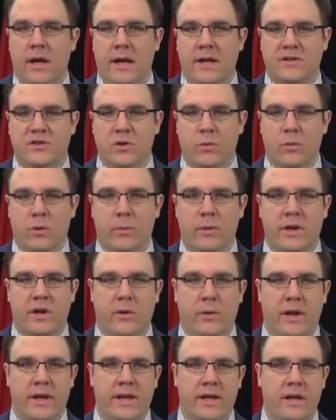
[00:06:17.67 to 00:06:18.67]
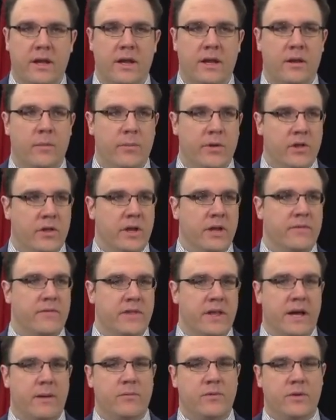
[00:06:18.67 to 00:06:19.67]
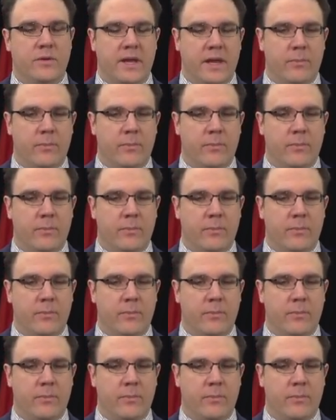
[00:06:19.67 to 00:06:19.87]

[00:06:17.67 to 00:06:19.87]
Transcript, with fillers: And so we'll be creating an ability for that to